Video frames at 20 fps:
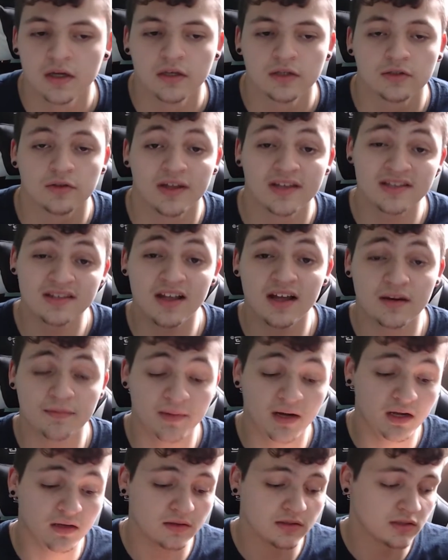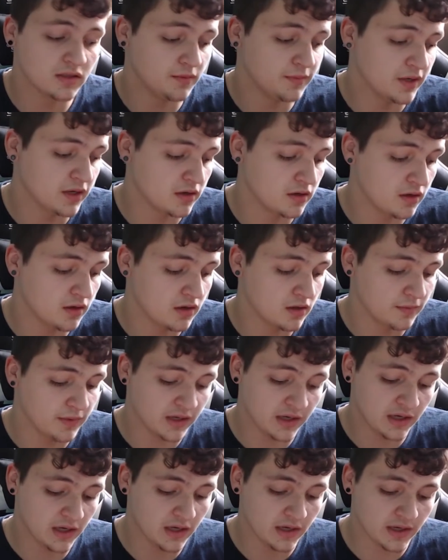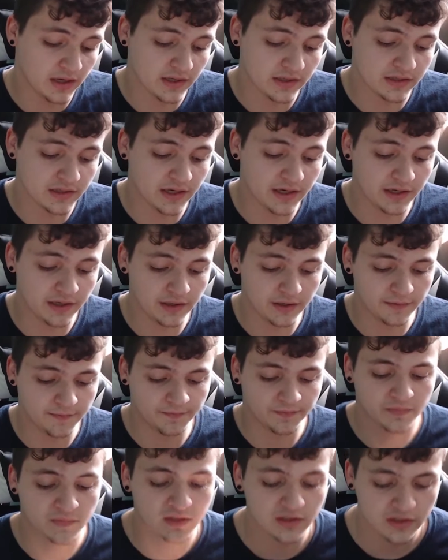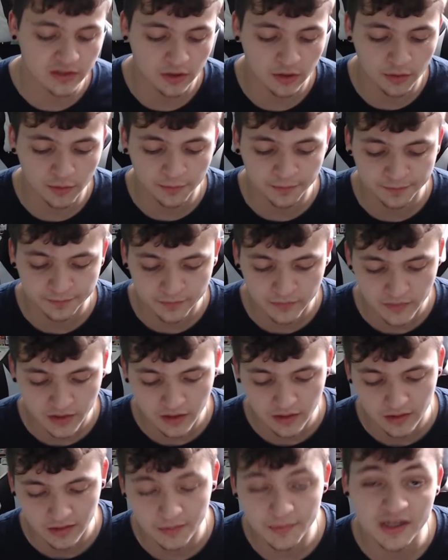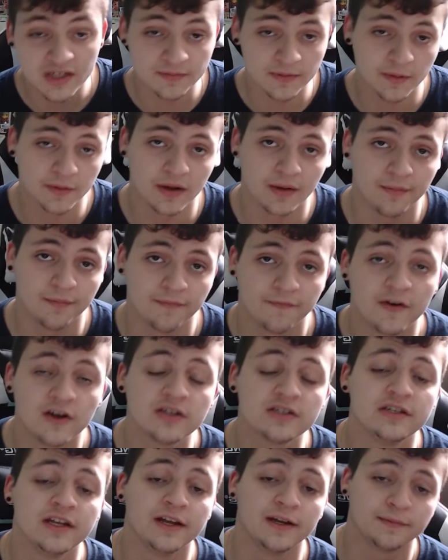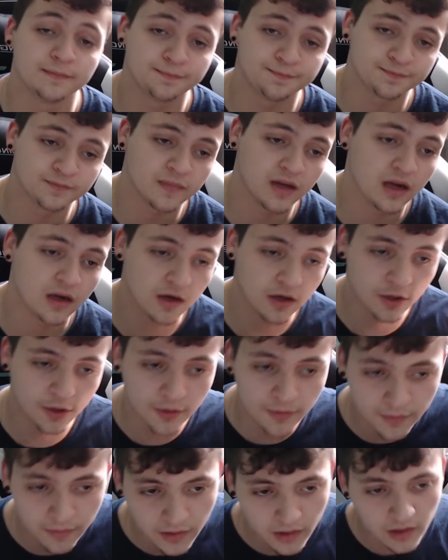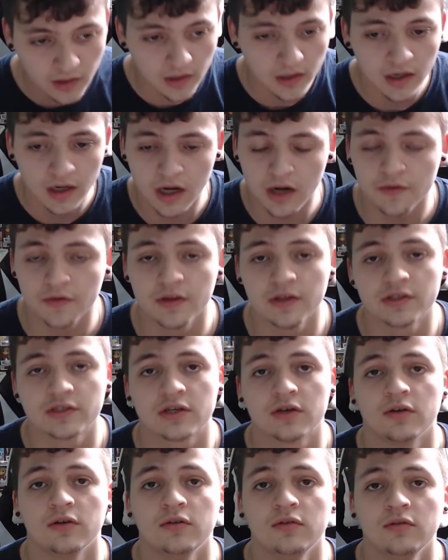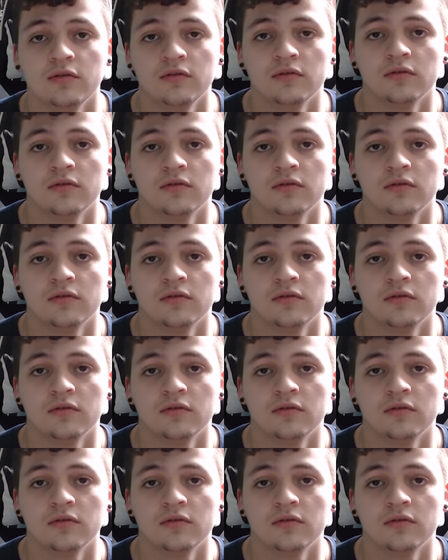So that's a lot of miles on my car. And I'm like, yeah, I can't stay here. So let me explain what happened. First day, I go. Everything's cool.